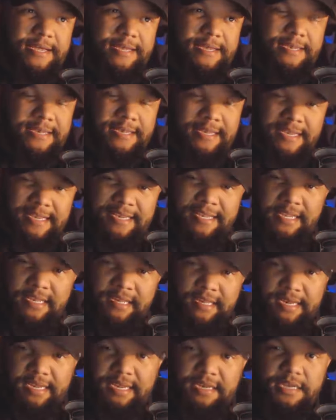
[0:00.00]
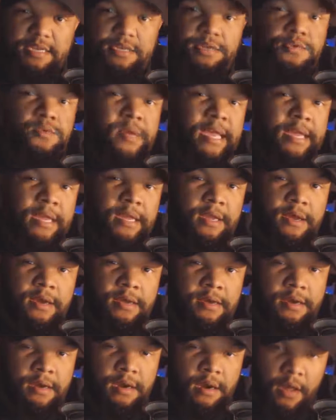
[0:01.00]
did this need to drag
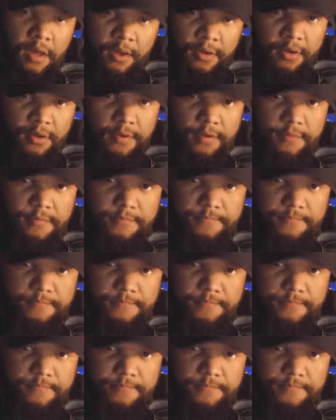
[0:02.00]
on longer?